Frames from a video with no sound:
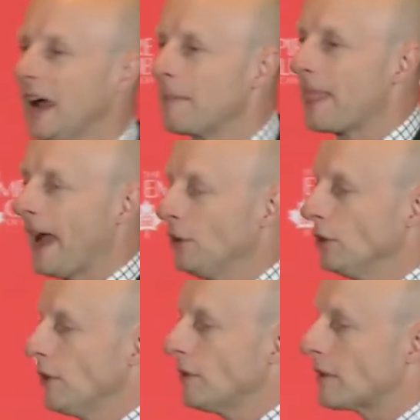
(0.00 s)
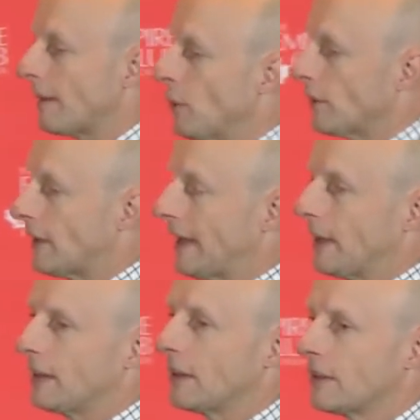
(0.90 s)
Um, and you'll notice I'm not standing at